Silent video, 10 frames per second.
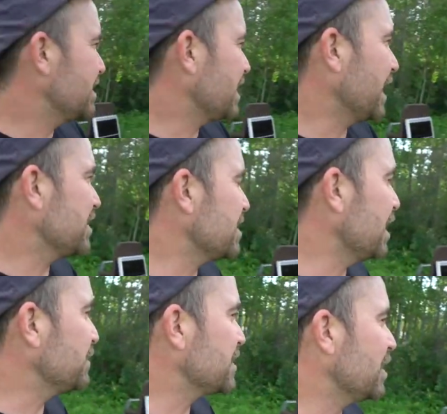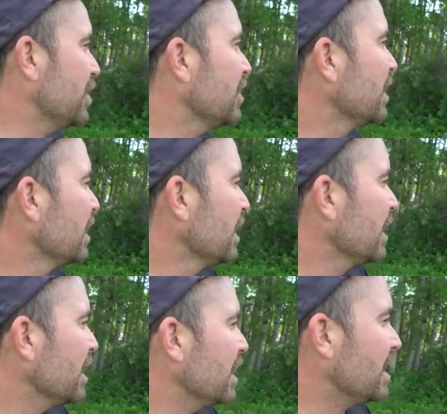kind of stuff. So
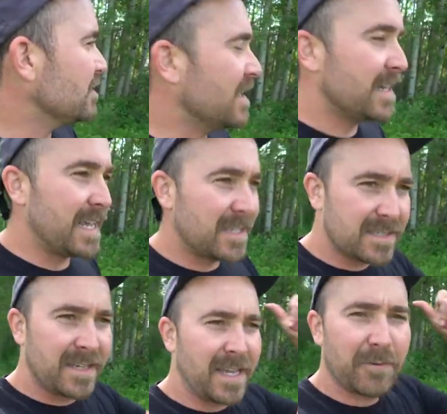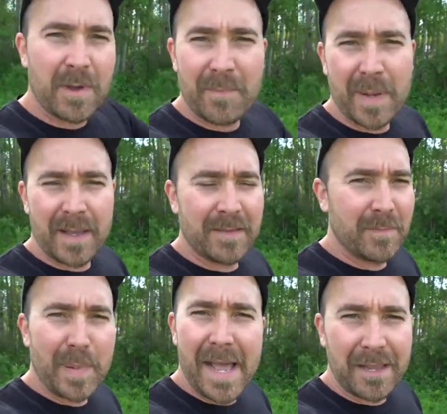uh, 10 days kind of went
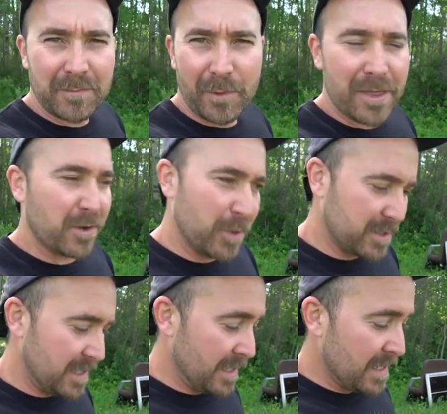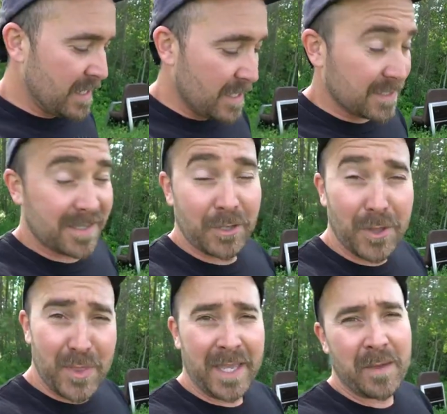by rather quickly. That's a
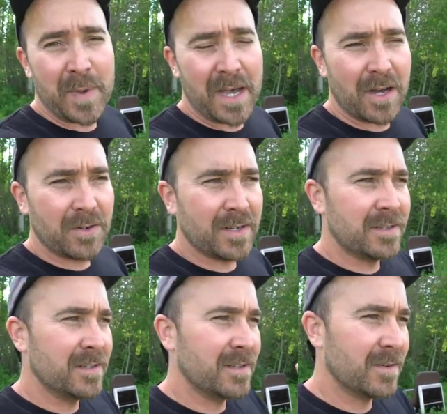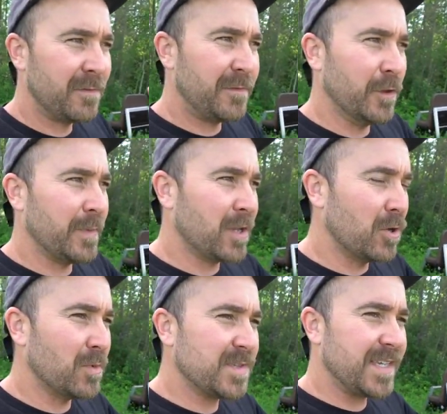good thing about filming
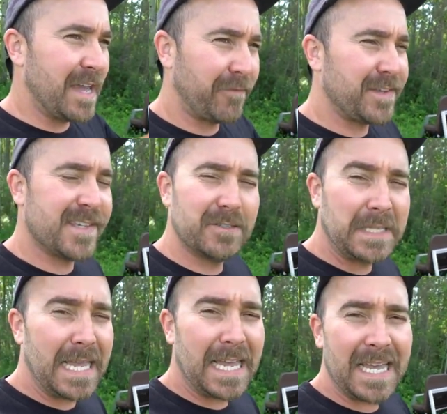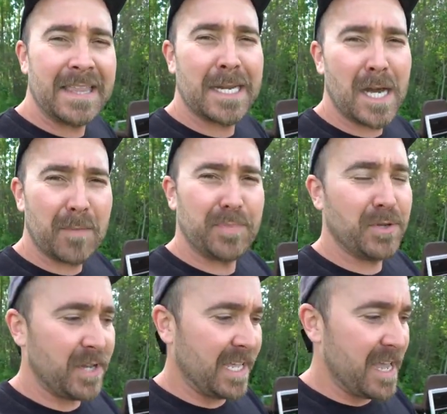almost every single day and then
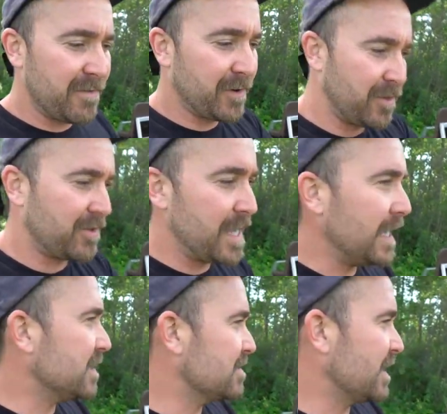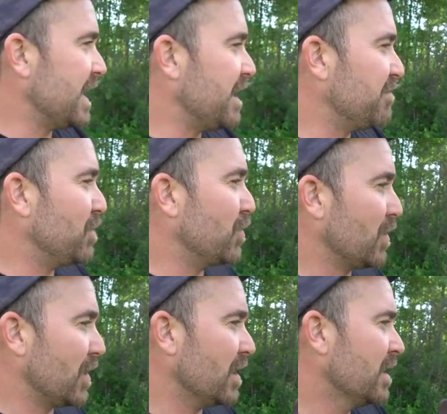uploading every other day because then I have
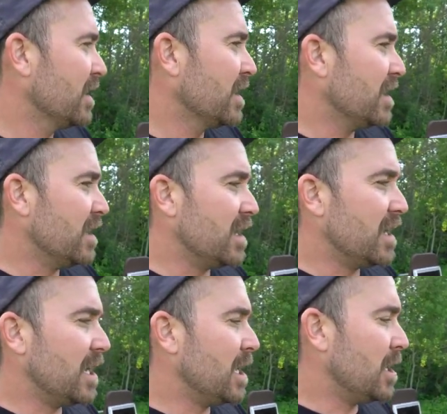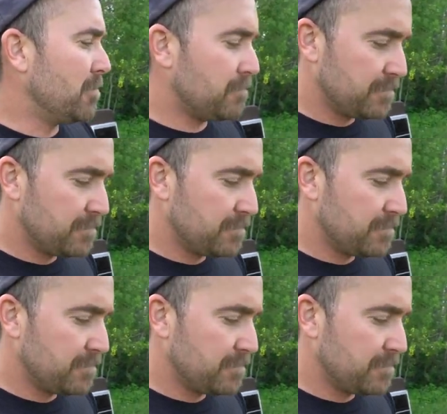more, uh,